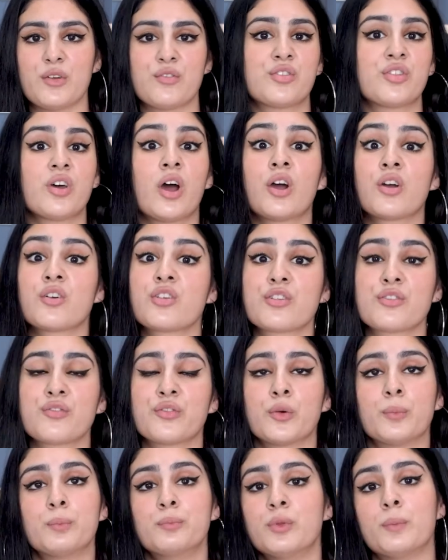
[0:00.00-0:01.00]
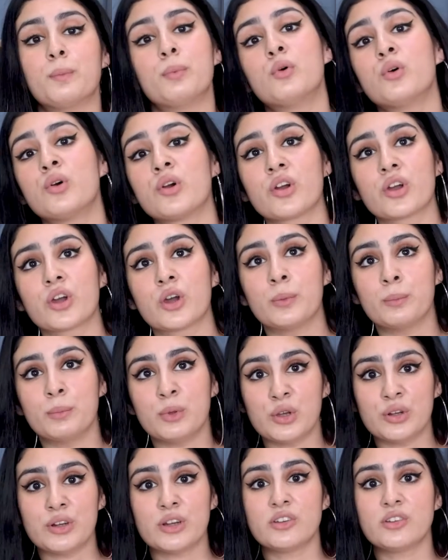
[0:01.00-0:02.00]
iftars for the poorer
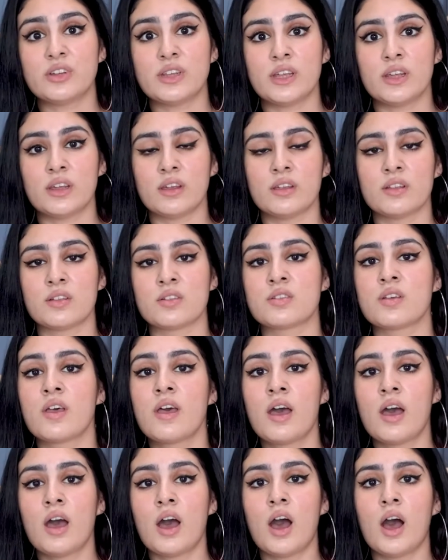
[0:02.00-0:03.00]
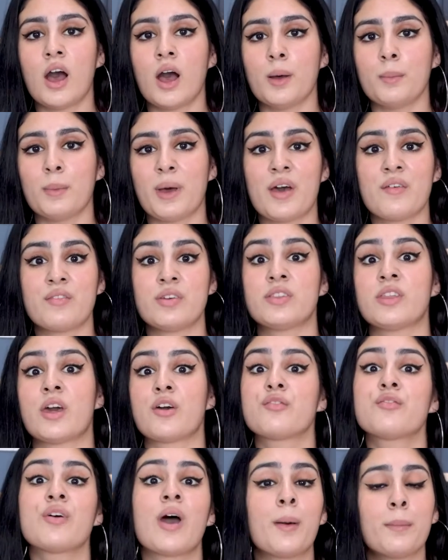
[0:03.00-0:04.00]
communities, having
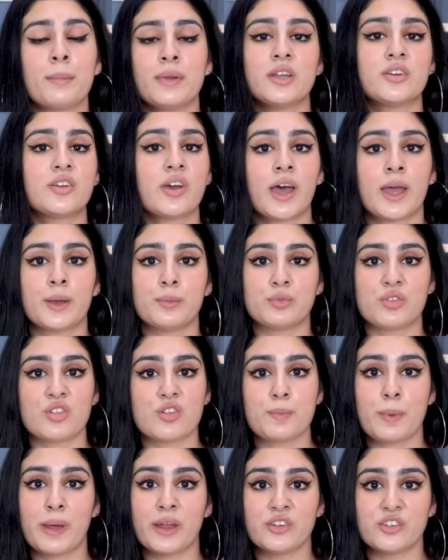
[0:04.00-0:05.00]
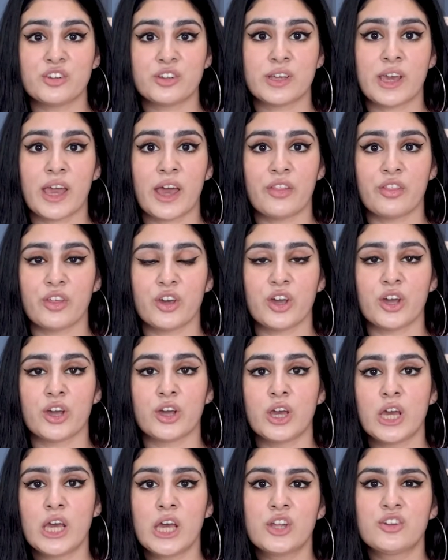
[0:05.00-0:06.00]
that family time to spend
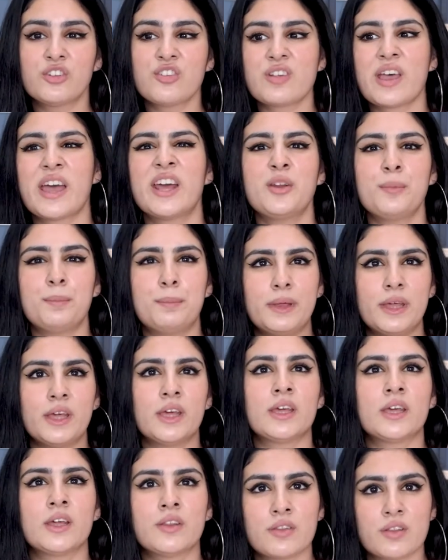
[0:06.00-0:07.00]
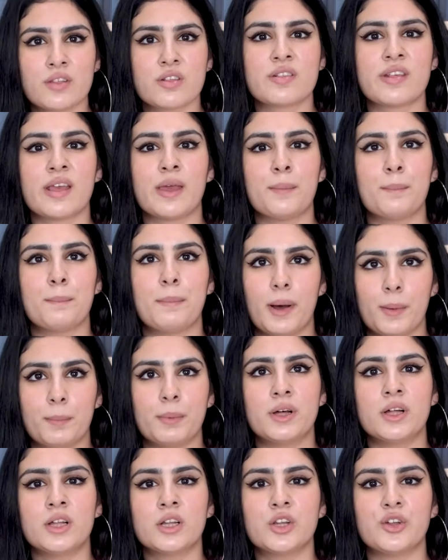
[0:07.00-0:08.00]
together, just kind of being in the same
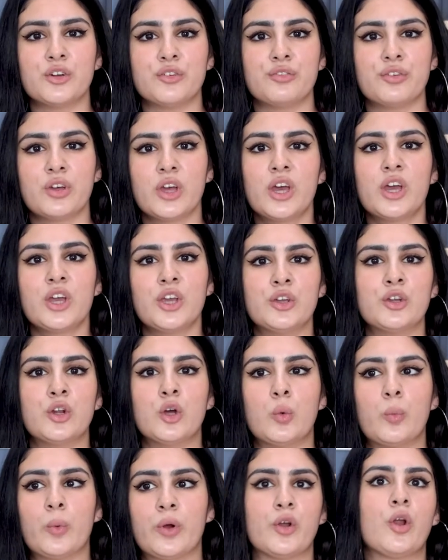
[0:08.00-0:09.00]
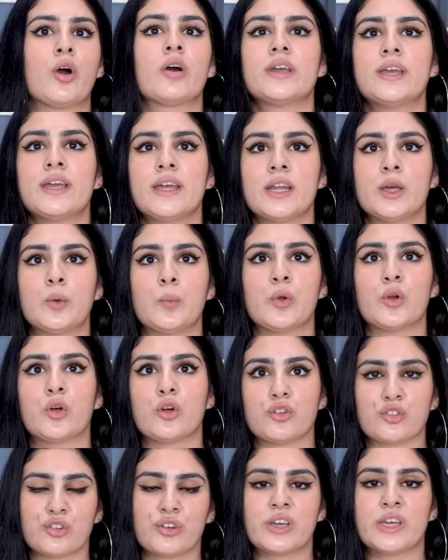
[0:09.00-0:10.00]
bubble of, you know, we're not eating, we're
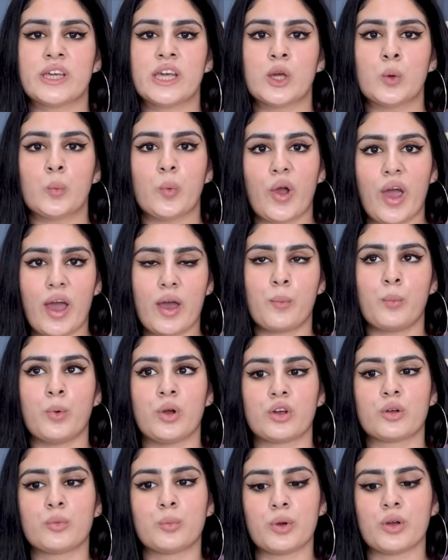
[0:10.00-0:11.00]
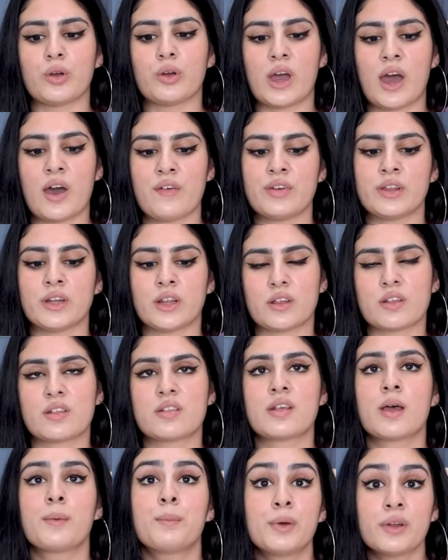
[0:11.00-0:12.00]
not drinking, we're having like
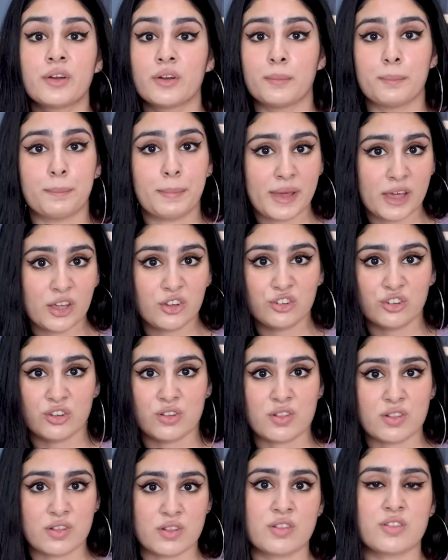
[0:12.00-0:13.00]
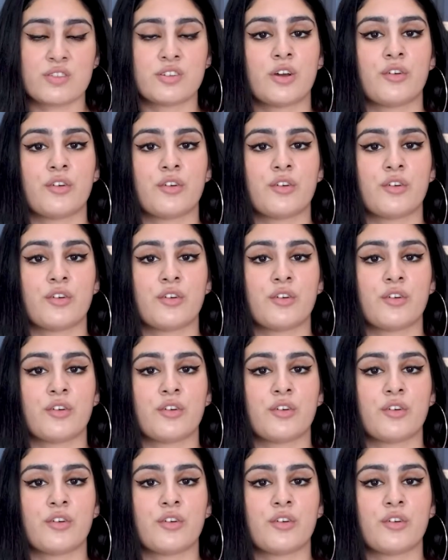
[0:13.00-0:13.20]
sabr and patience and